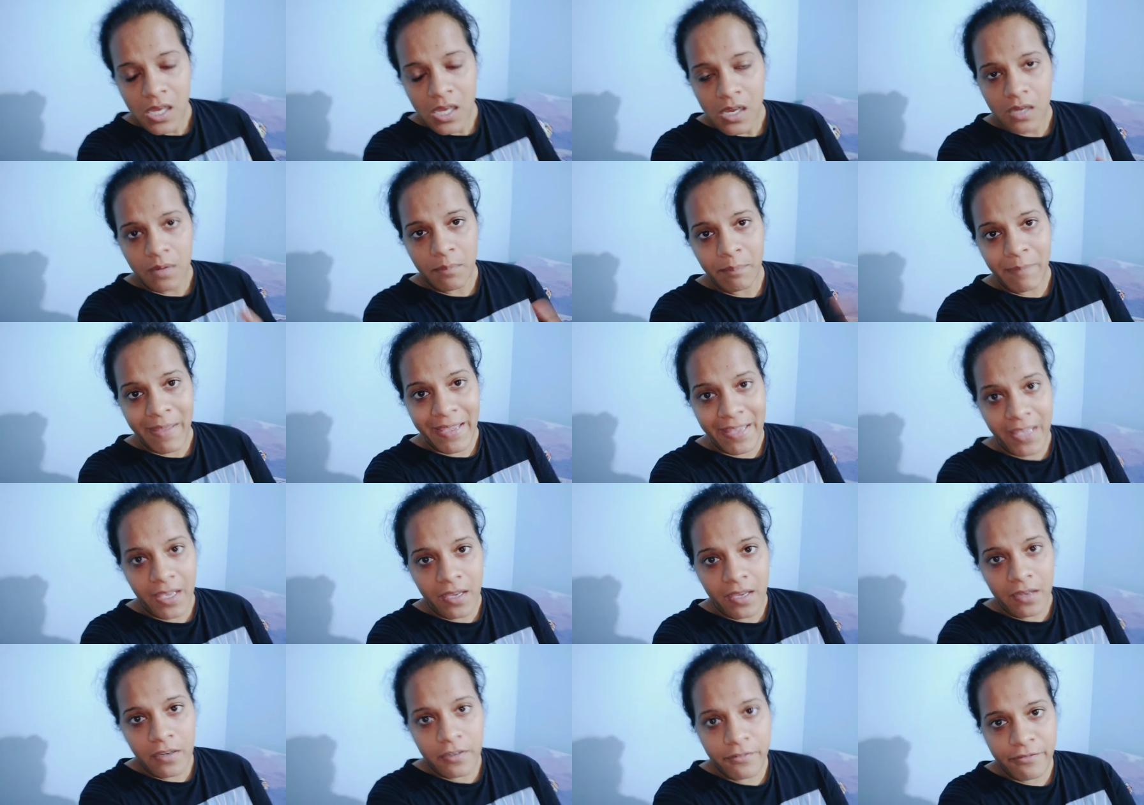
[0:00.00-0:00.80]
uh,
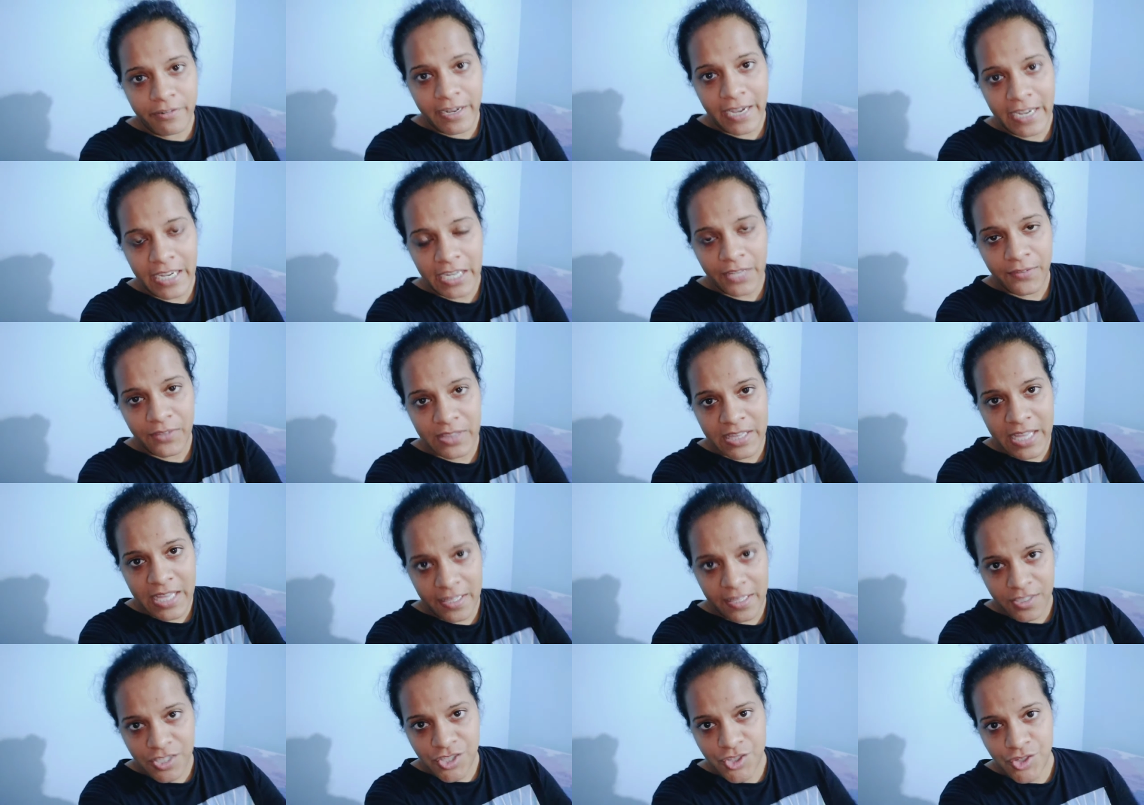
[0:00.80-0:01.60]
making her friendly with the
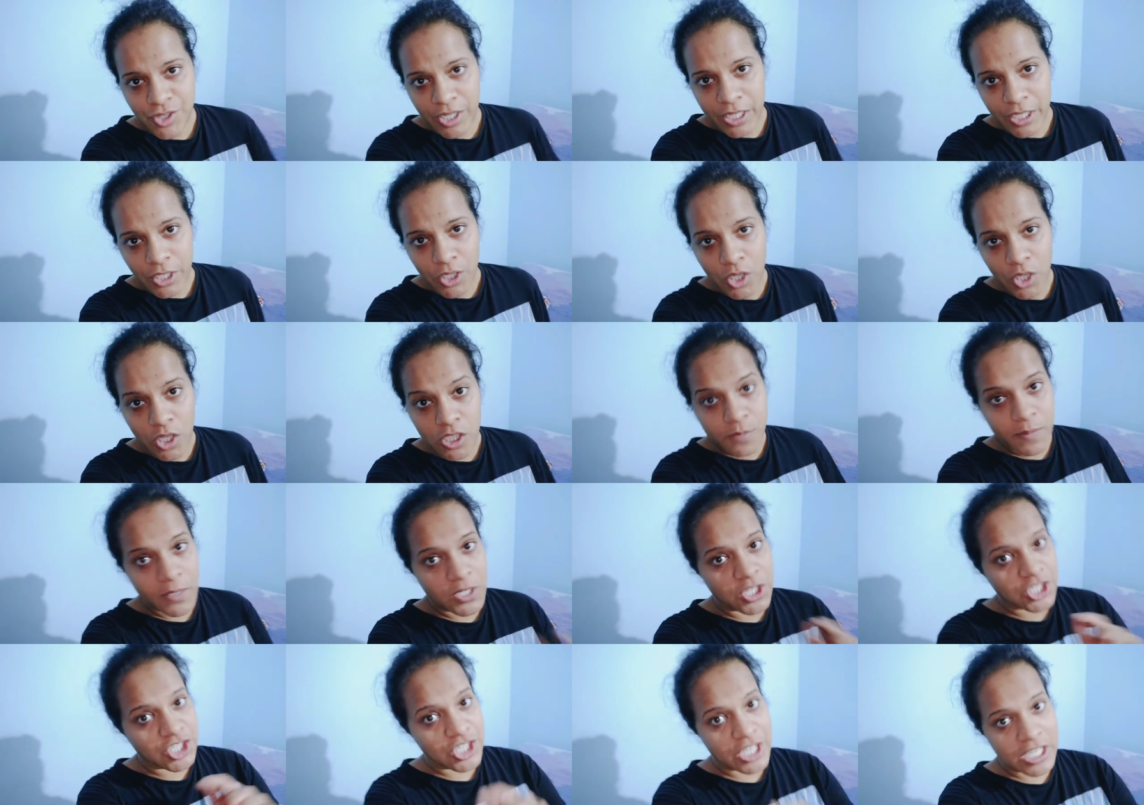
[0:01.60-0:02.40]
other street dogs
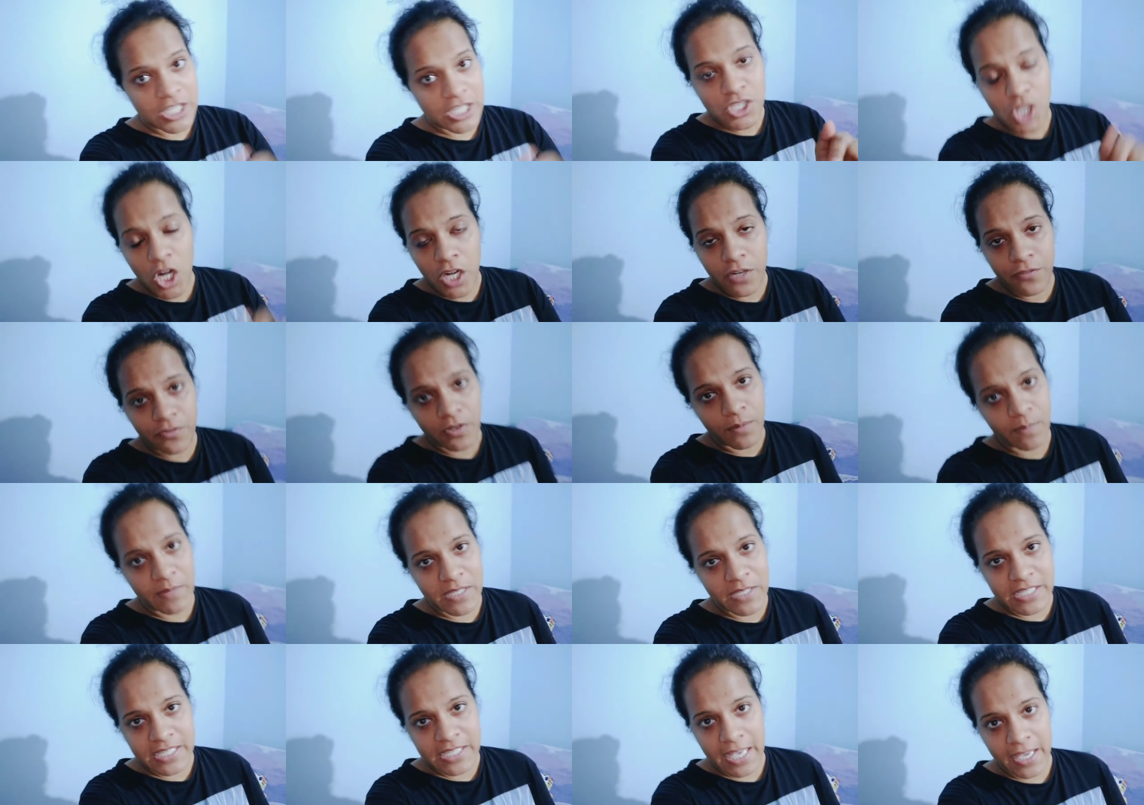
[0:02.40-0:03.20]
because she is not from
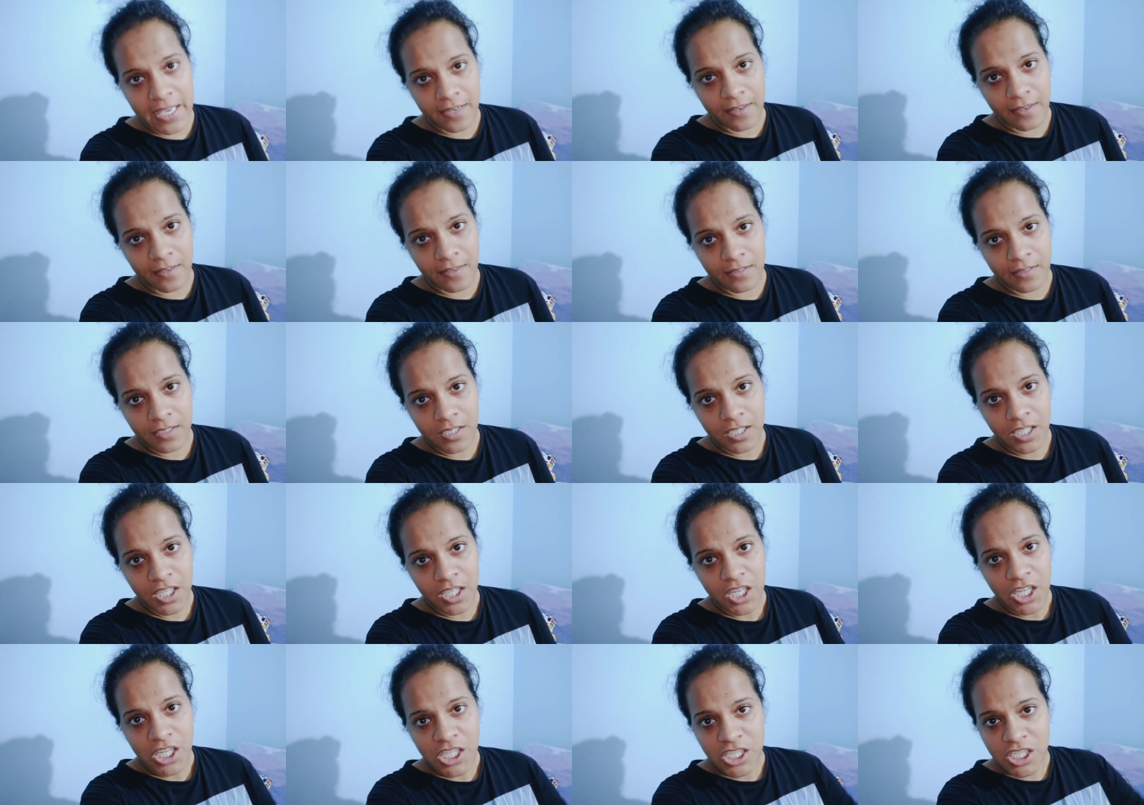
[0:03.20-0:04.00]
this area.
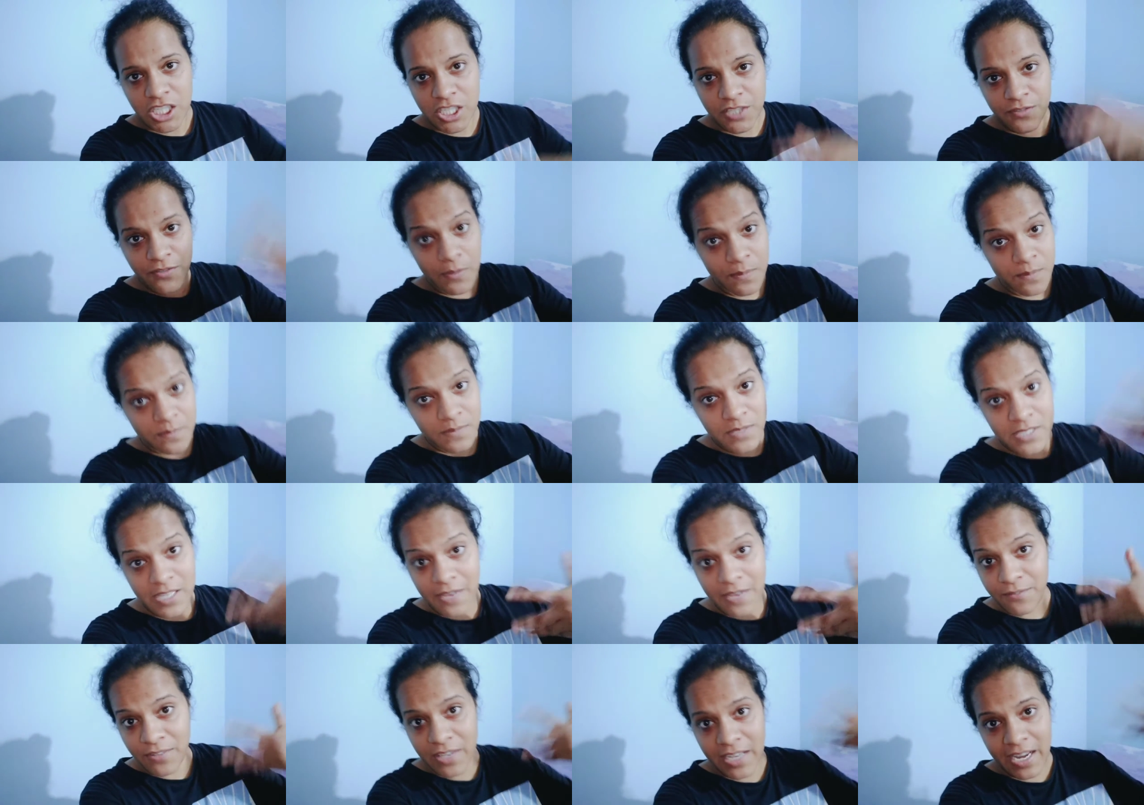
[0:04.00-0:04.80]
She's from
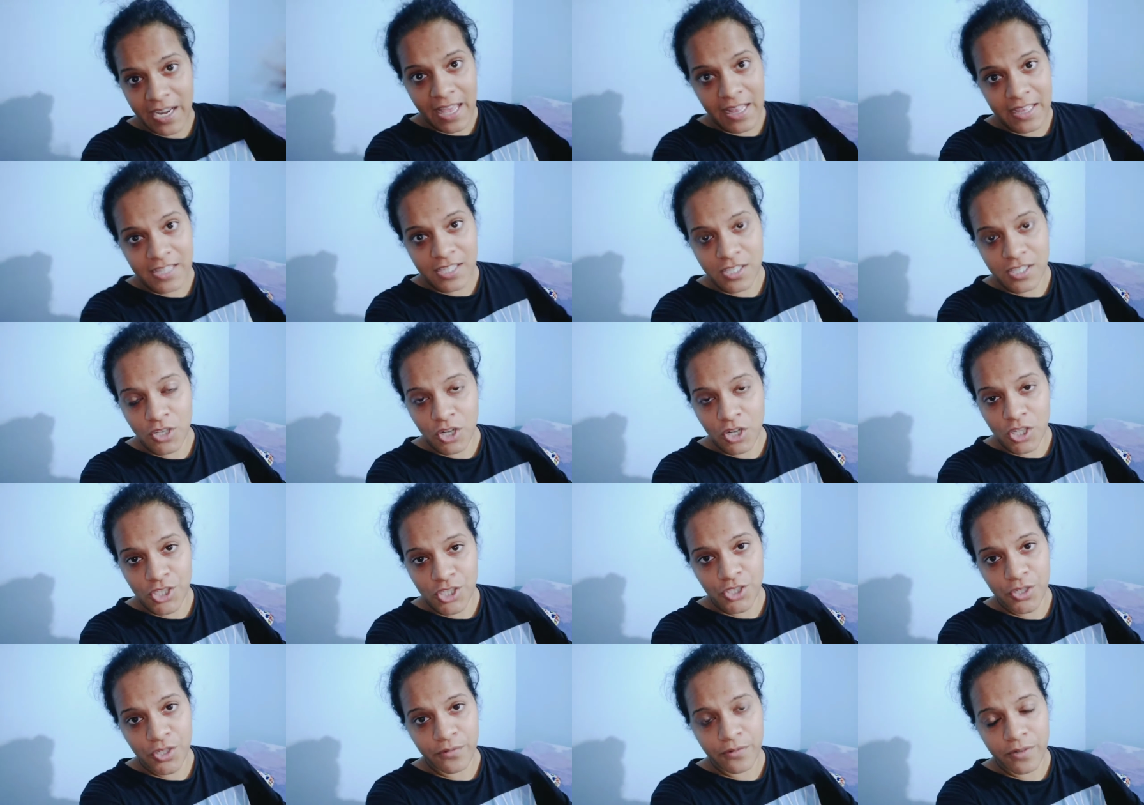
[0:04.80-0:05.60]
somewhere else, not
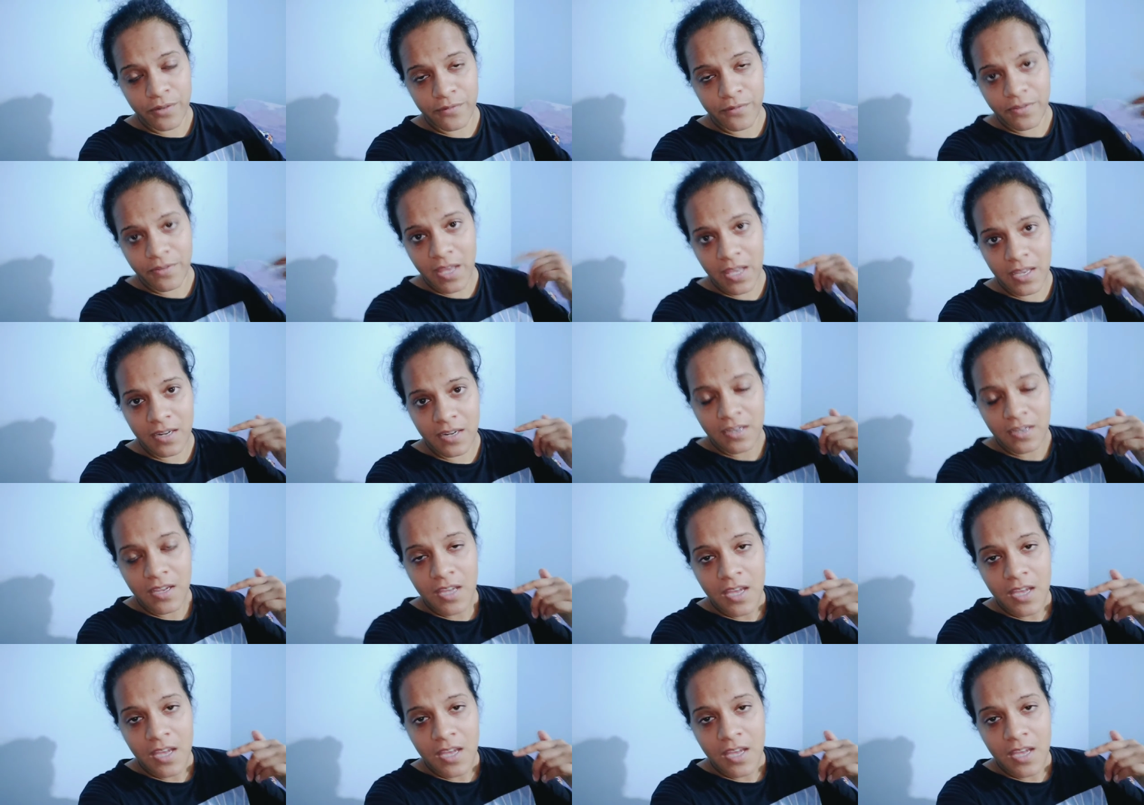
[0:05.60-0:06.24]
sure from where.